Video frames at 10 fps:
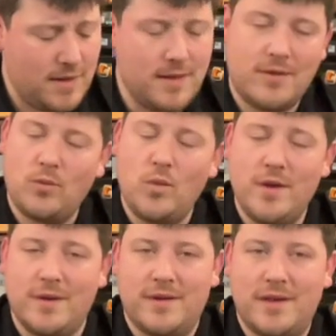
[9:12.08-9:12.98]
It's
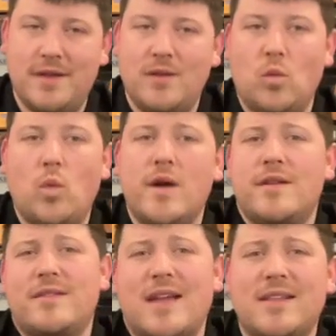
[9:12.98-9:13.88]
weird. Where
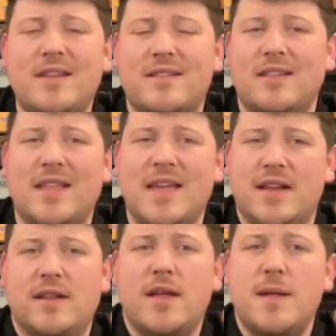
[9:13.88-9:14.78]
exactly does it
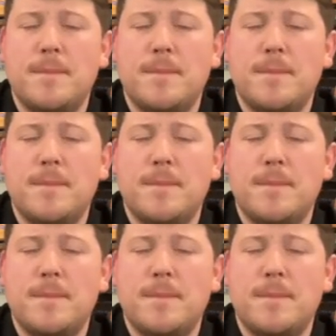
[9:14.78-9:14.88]
land?